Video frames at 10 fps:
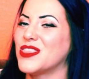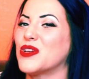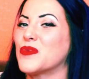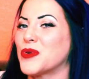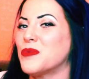
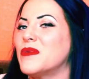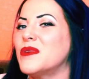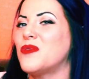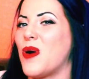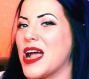the Room of
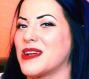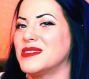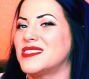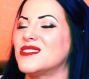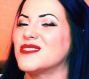
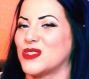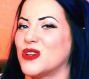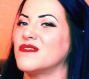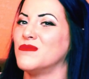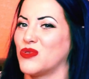Requirements
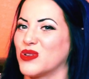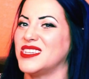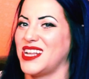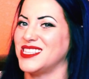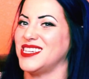deserved more than
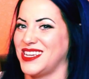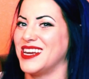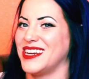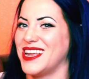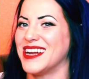
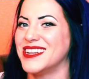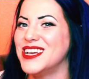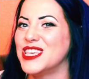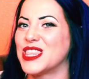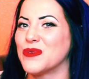$19.99.
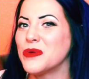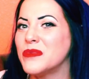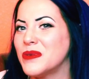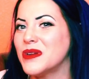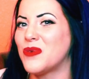The Room
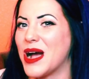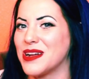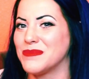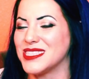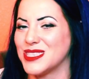of
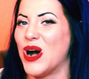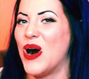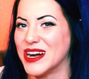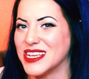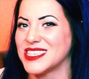Requirements
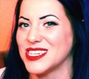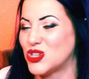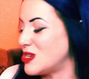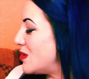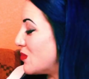honestly
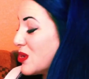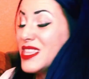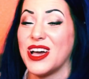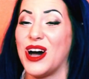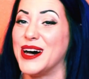should have been
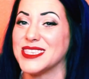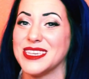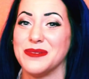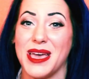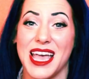really
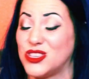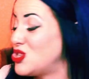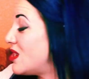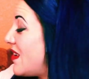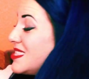awesome. It
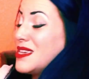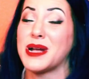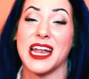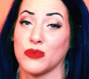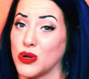should have had some
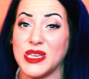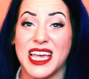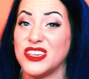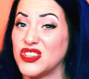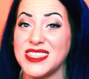kind of
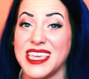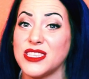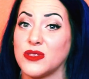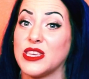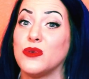rotation thing
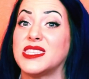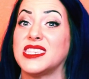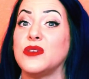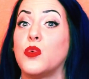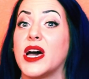so that you could
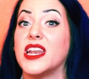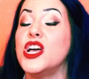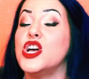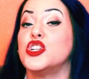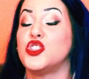see what
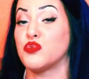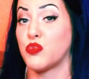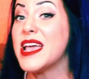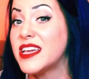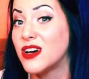
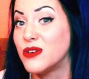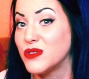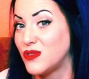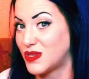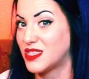Draco
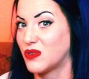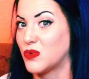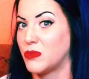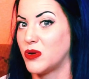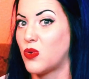uses the
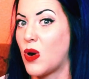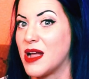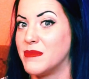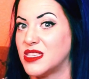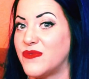Room of
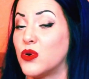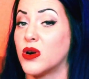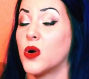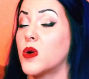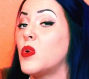Requirements
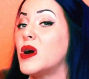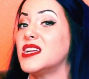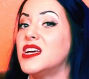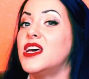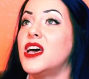for, or
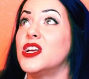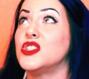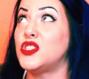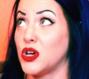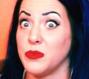what
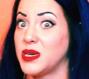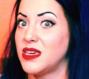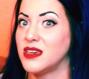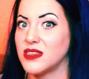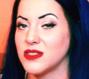
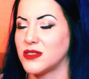Dobby